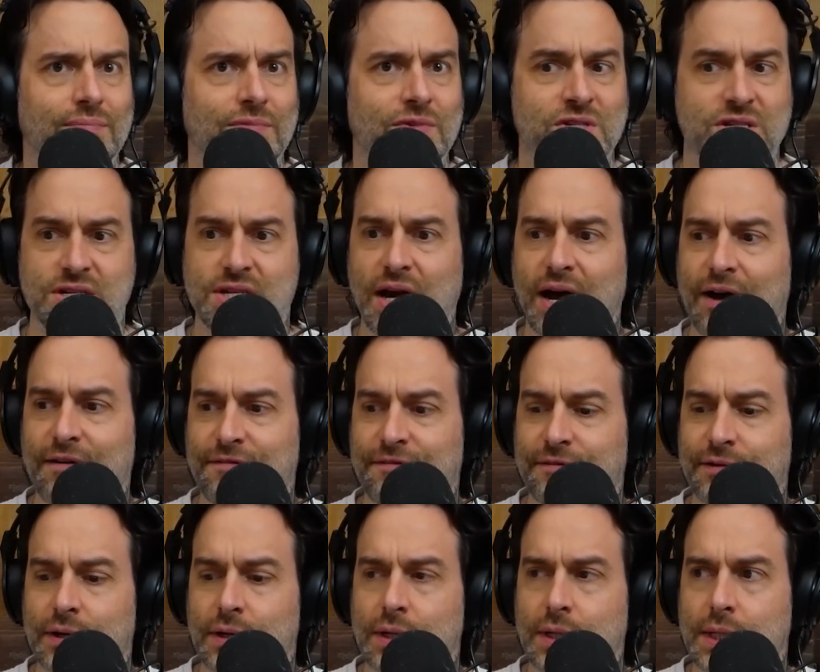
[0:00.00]

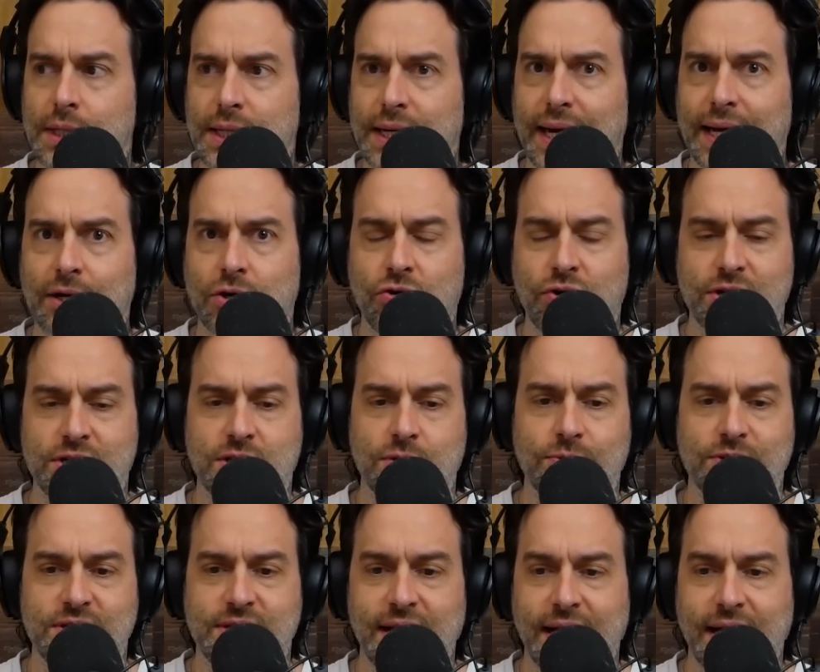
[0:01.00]
stuff, and Kristen was